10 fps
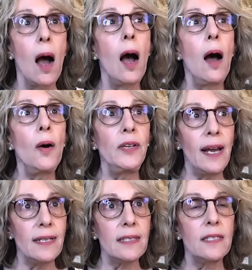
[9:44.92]
Oh
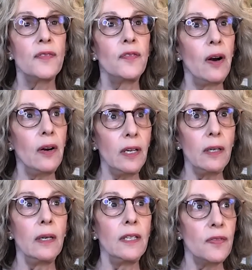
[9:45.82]
yes, it's very
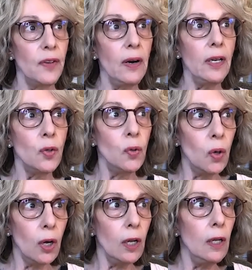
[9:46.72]

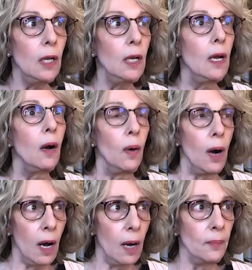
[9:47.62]
cool.
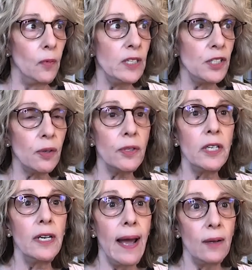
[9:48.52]
When children
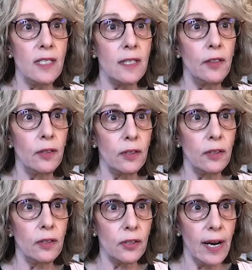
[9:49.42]
announce that they're
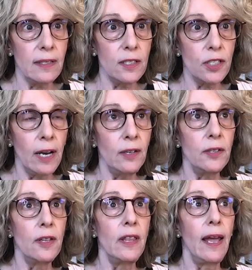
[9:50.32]

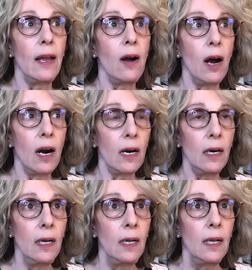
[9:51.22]
transgender, they are
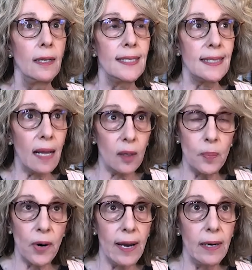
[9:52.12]

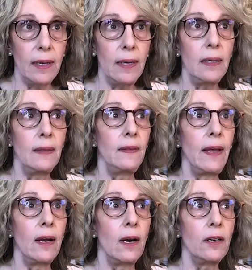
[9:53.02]
celebrated and
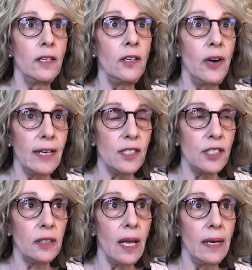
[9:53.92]
they are
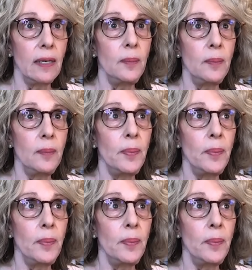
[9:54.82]
congratulated.